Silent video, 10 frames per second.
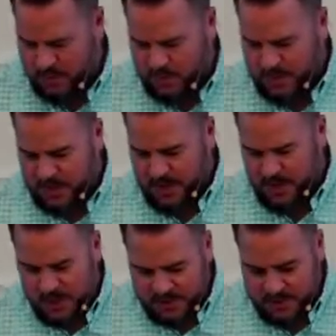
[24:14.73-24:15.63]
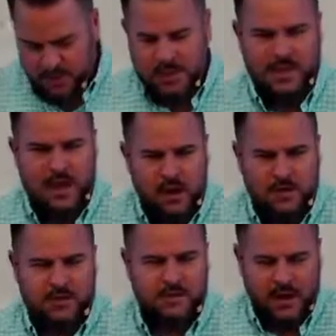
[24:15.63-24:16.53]
and trustworthy
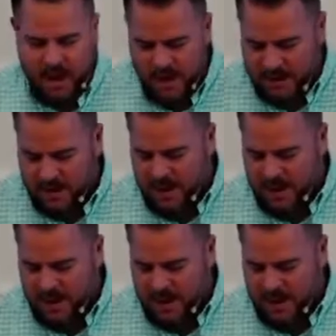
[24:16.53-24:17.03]
character of God.